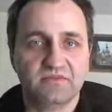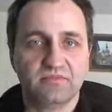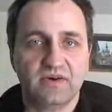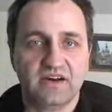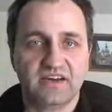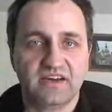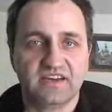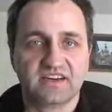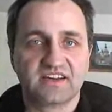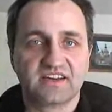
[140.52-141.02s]

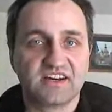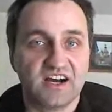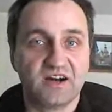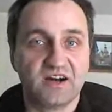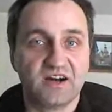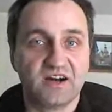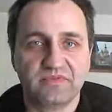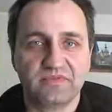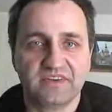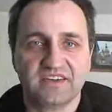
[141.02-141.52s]
by
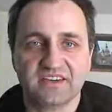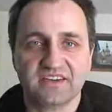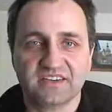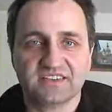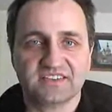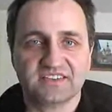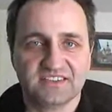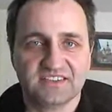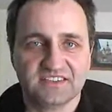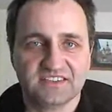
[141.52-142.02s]
copying
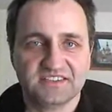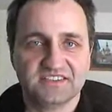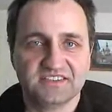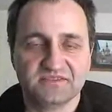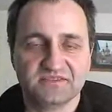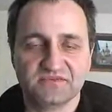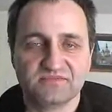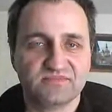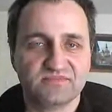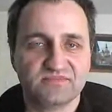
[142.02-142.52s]
uh,
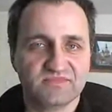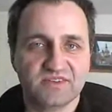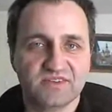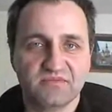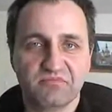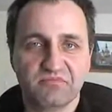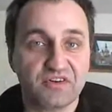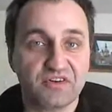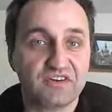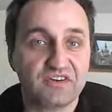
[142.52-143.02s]
the
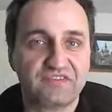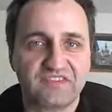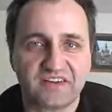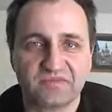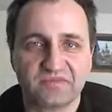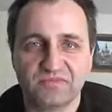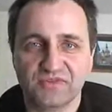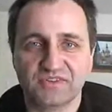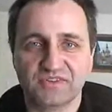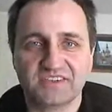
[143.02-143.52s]

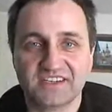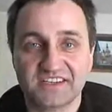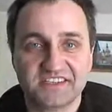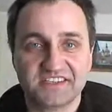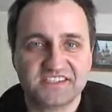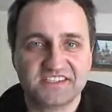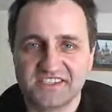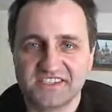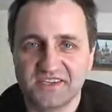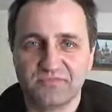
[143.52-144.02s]
perfect book, the
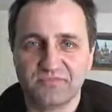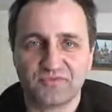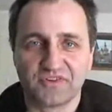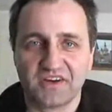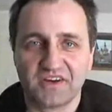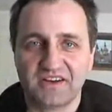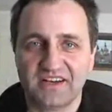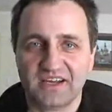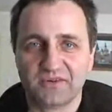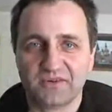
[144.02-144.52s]
C
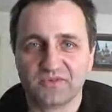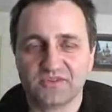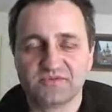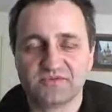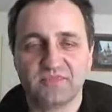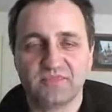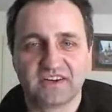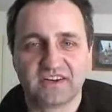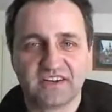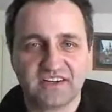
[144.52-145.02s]
programming language
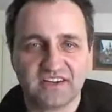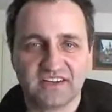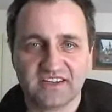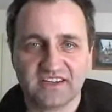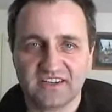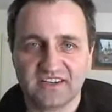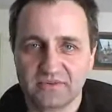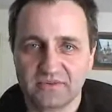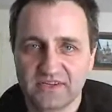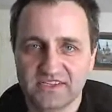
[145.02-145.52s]
by
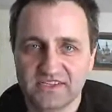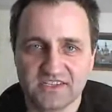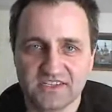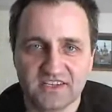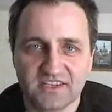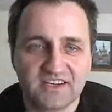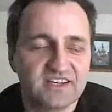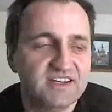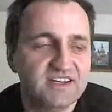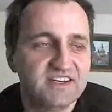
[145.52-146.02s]
Kernighan and
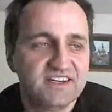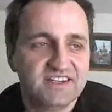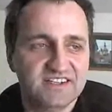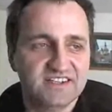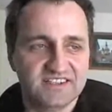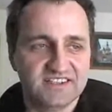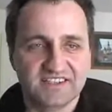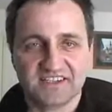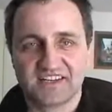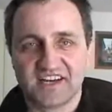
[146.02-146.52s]
Ritchie.
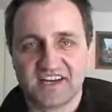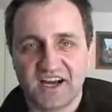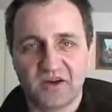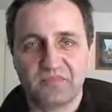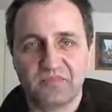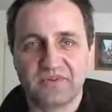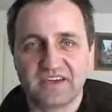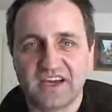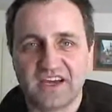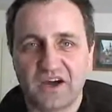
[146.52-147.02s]
Uh,
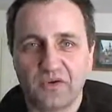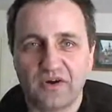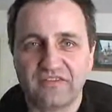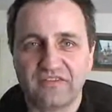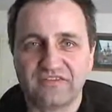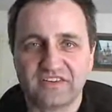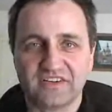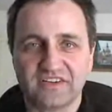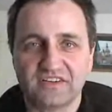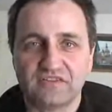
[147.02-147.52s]
copying,
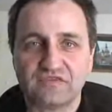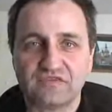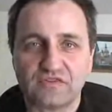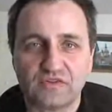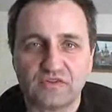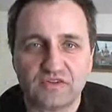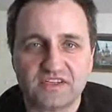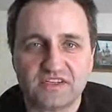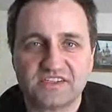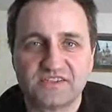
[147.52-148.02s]
however, of
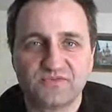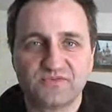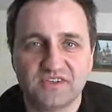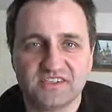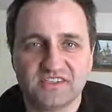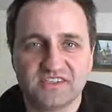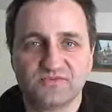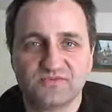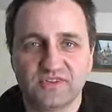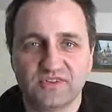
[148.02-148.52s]
course,
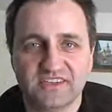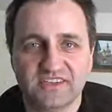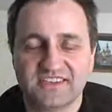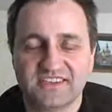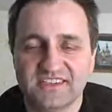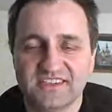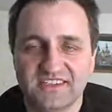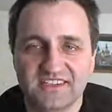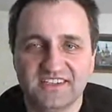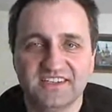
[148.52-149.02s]
was with
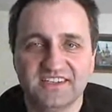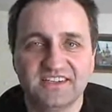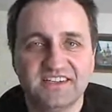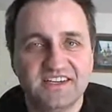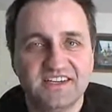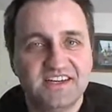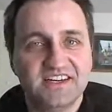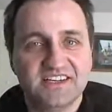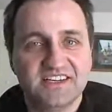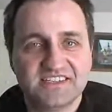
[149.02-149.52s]
uh,
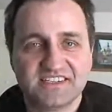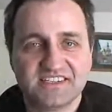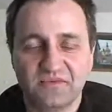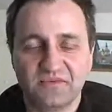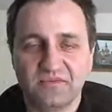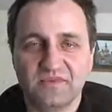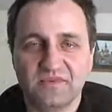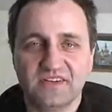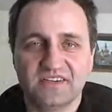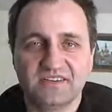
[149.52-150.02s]

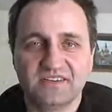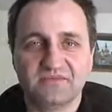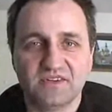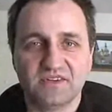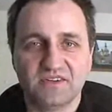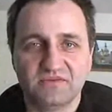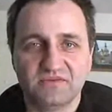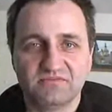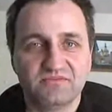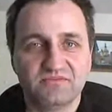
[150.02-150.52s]
some um,
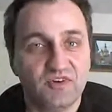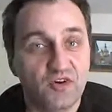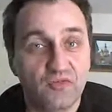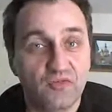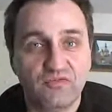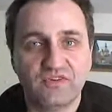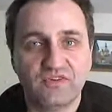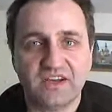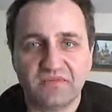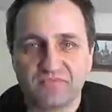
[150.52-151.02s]
uh,
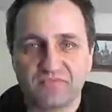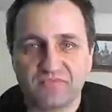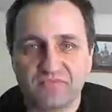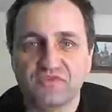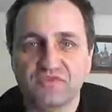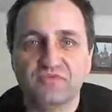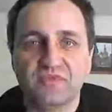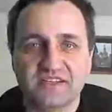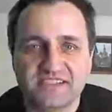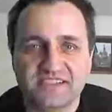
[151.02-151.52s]
hopefully
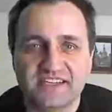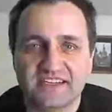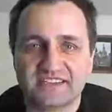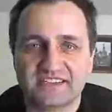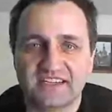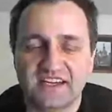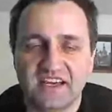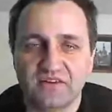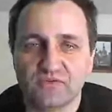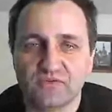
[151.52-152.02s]
improvements that
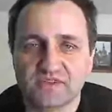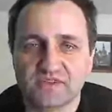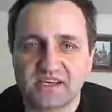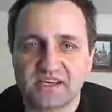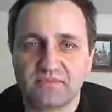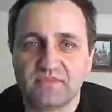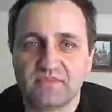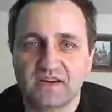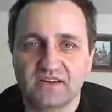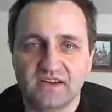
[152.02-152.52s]
I was
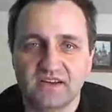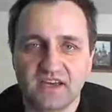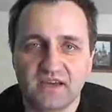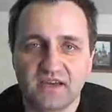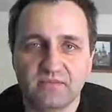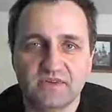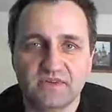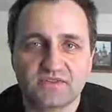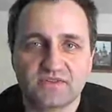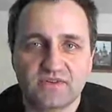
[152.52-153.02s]
uh,
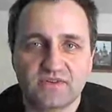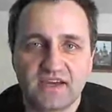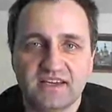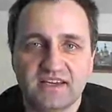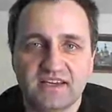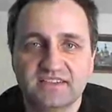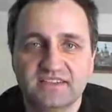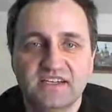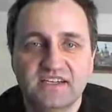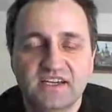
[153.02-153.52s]
able to
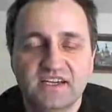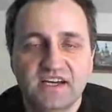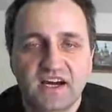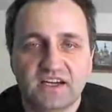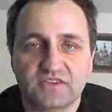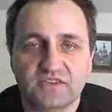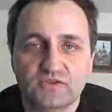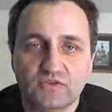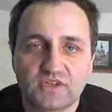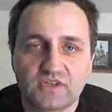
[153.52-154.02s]
add. I
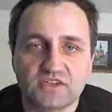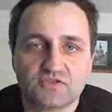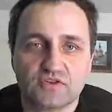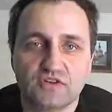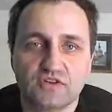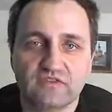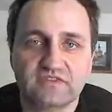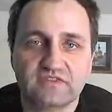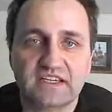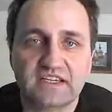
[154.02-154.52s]
took
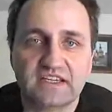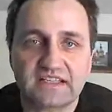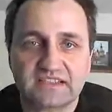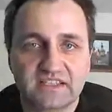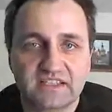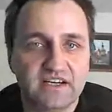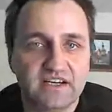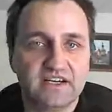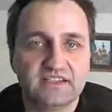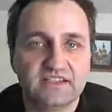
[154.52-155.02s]
control of the
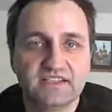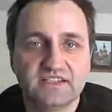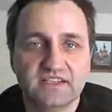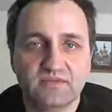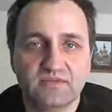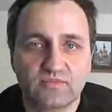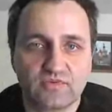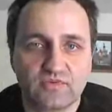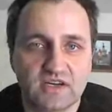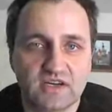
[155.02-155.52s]
entire
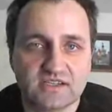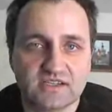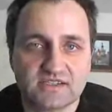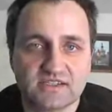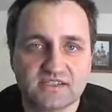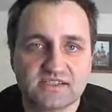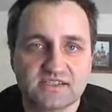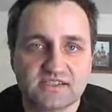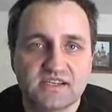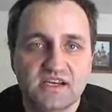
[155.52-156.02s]
editing
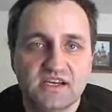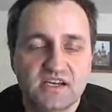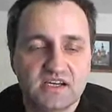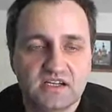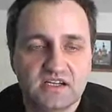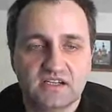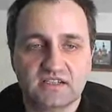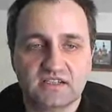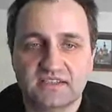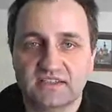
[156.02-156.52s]
process
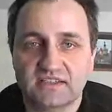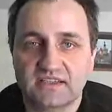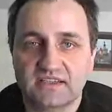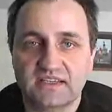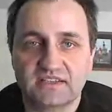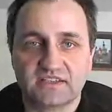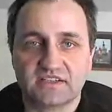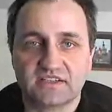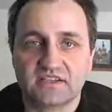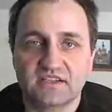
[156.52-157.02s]
uh, the,
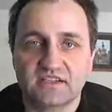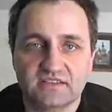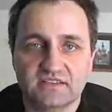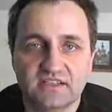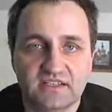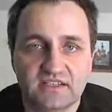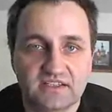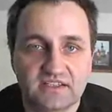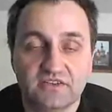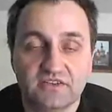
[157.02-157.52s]
internal,
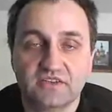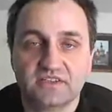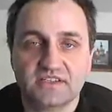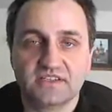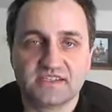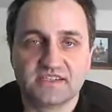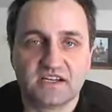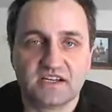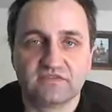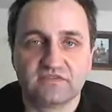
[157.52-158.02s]
the interior
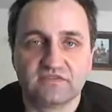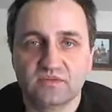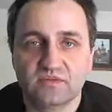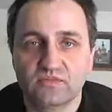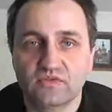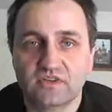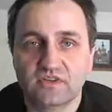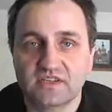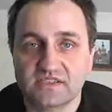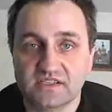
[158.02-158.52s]
design of the
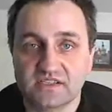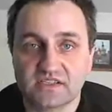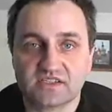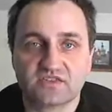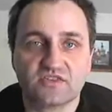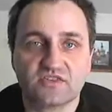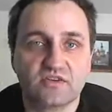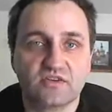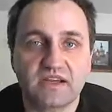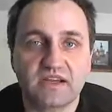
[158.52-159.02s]
book is
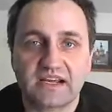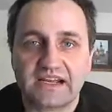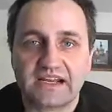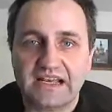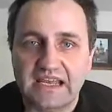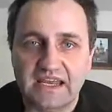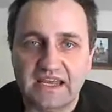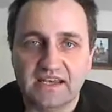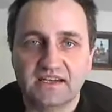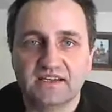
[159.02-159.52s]
extremely
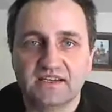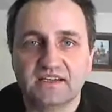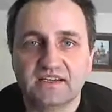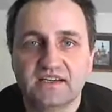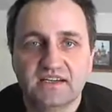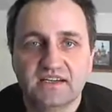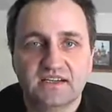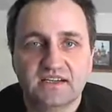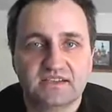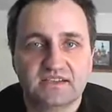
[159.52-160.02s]
clean.
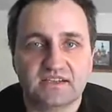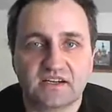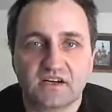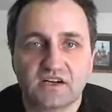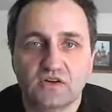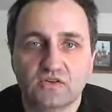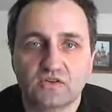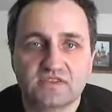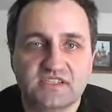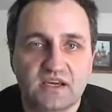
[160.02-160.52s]
The
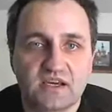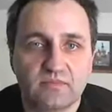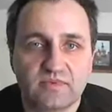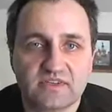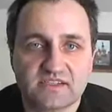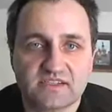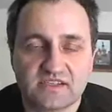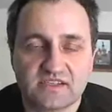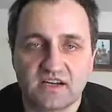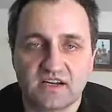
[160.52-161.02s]
code
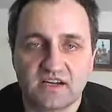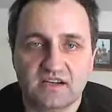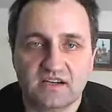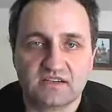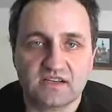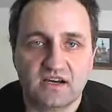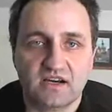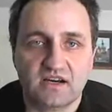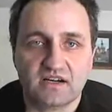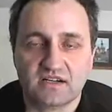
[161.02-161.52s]
samples are,
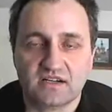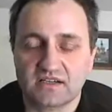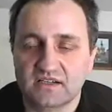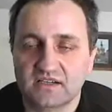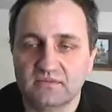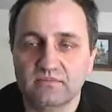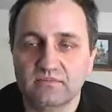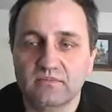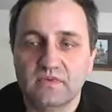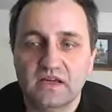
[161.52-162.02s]
are
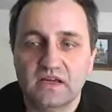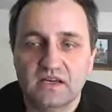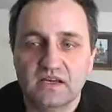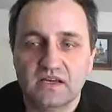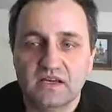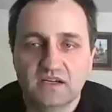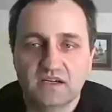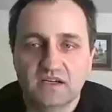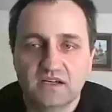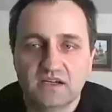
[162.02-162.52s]
um,
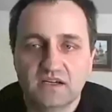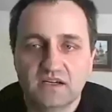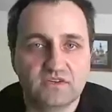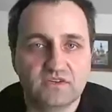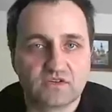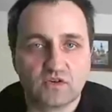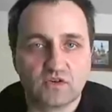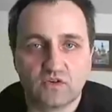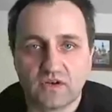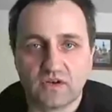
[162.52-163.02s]
uh, use
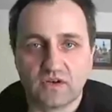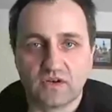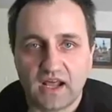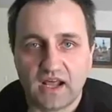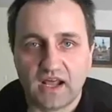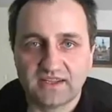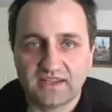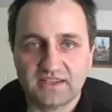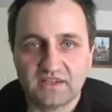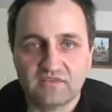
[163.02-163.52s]
code
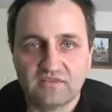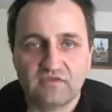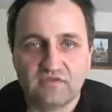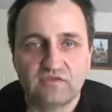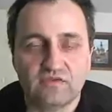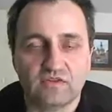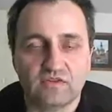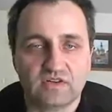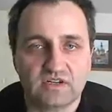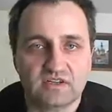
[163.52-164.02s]
highlighting
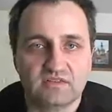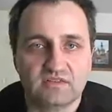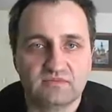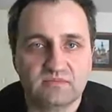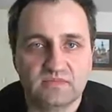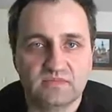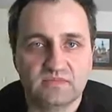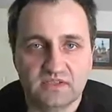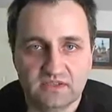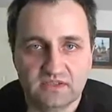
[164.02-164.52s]
for
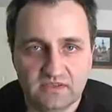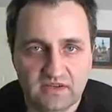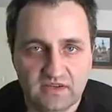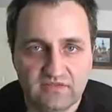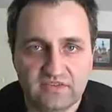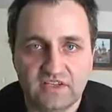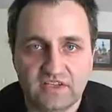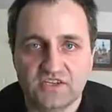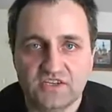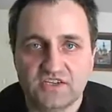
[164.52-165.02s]
um,
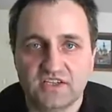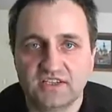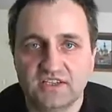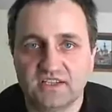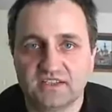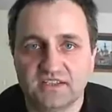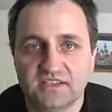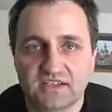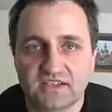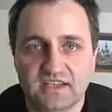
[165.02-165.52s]

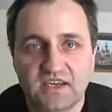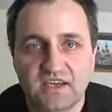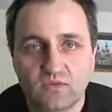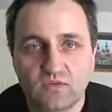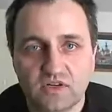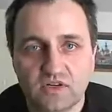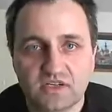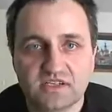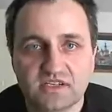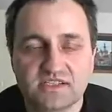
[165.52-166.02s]
evidentiating the
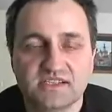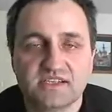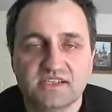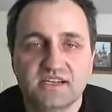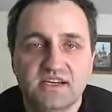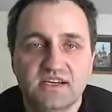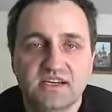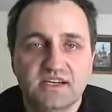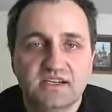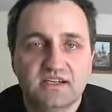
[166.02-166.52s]
keywords
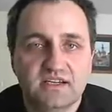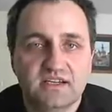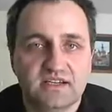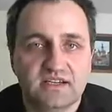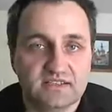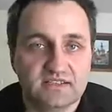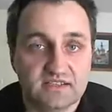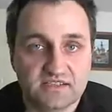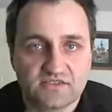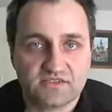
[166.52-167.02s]

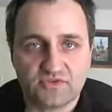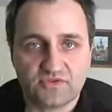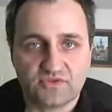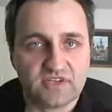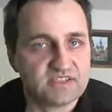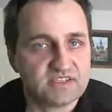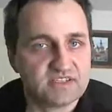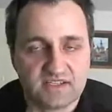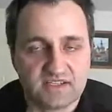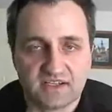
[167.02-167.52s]
and the
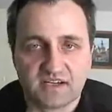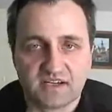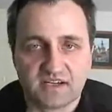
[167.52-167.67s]
strings and the